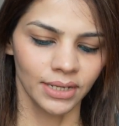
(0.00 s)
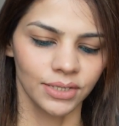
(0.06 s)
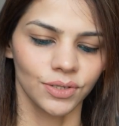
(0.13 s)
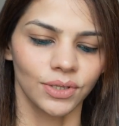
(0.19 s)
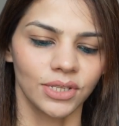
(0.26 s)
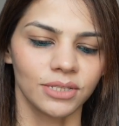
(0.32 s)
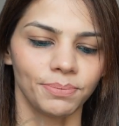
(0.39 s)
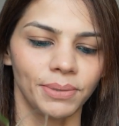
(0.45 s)

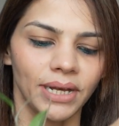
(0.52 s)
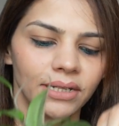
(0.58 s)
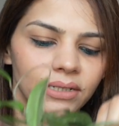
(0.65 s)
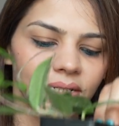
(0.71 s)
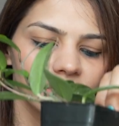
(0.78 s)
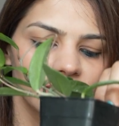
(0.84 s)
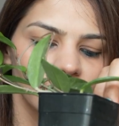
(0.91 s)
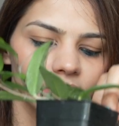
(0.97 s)
So this
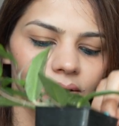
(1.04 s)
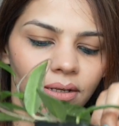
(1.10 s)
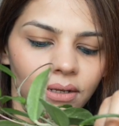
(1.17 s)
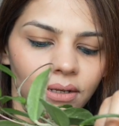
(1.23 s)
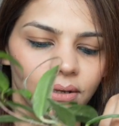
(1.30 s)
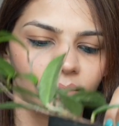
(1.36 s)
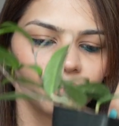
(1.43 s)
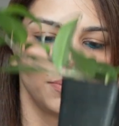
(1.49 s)
plant is in
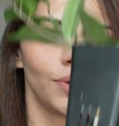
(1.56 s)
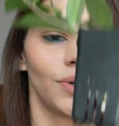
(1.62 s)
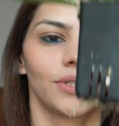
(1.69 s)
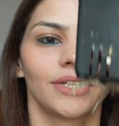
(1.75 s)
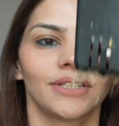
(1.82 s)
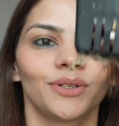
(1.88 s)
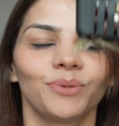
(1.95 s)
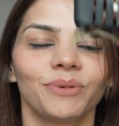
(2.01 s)

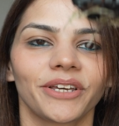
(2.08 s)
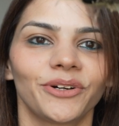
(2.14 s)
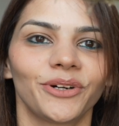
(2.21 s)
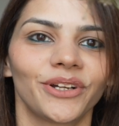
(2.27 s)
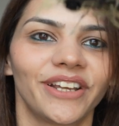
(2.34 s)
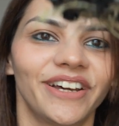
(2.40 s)
pon, and oh my